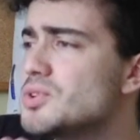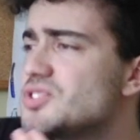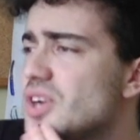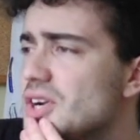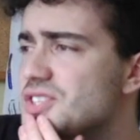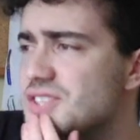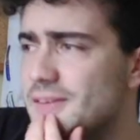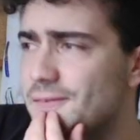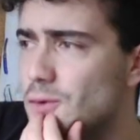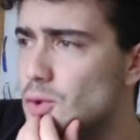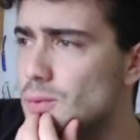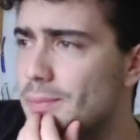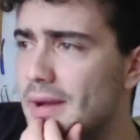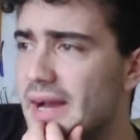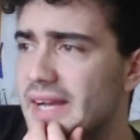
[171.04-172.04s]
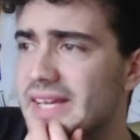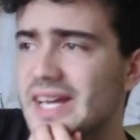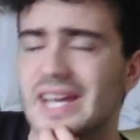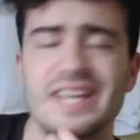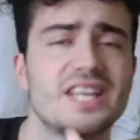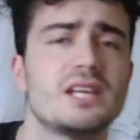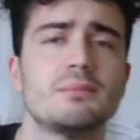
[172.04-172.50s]
sides of the fullback.
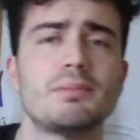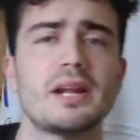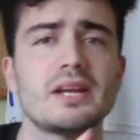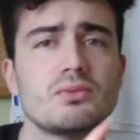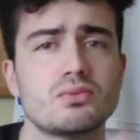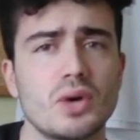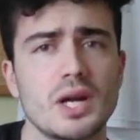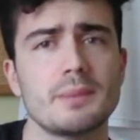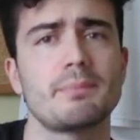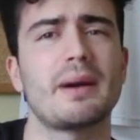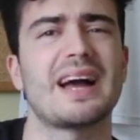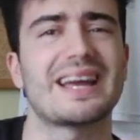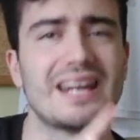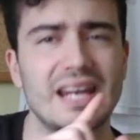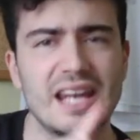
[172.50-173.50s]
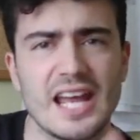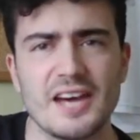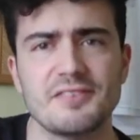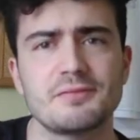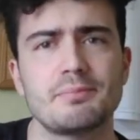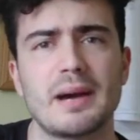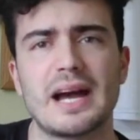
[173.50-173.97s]
He can play right back,
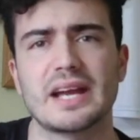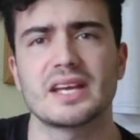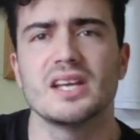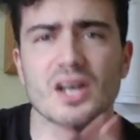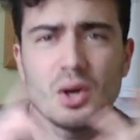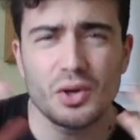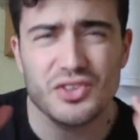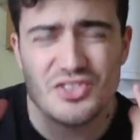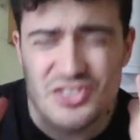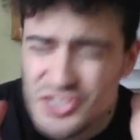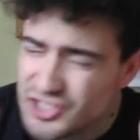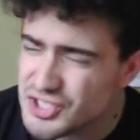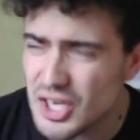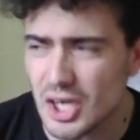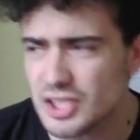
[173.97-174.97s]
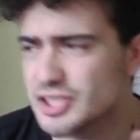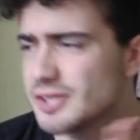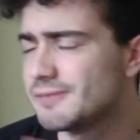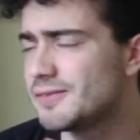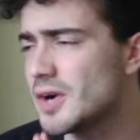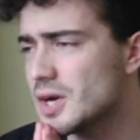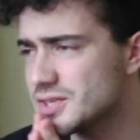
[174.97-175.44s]
left back. Such a
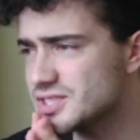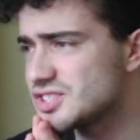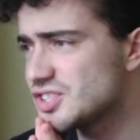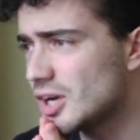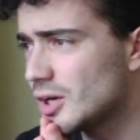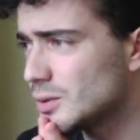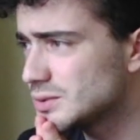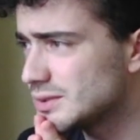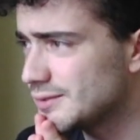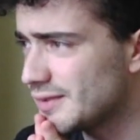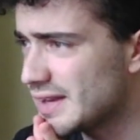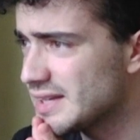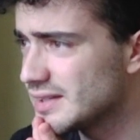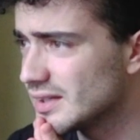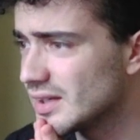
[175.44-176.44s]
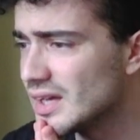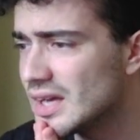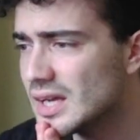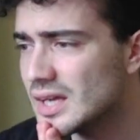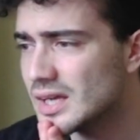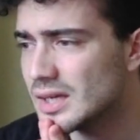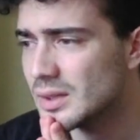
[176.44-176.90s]
versatile defender.
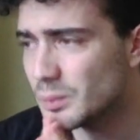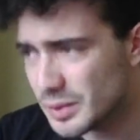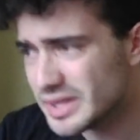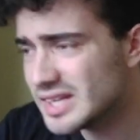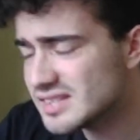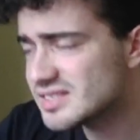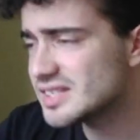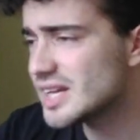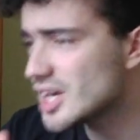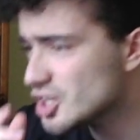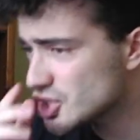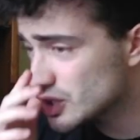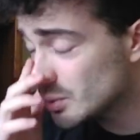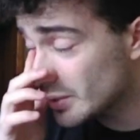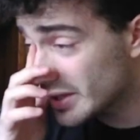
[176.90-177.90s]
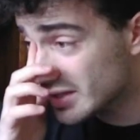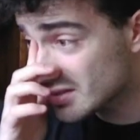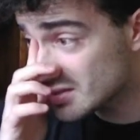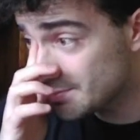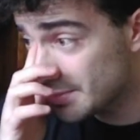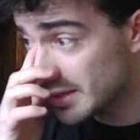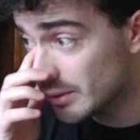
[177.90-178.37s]
With international
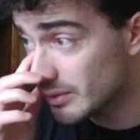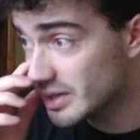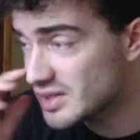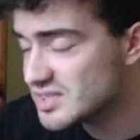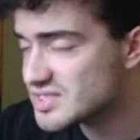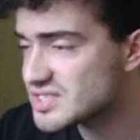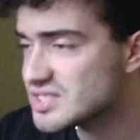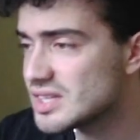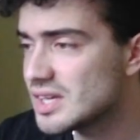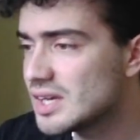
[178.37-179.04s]
experience,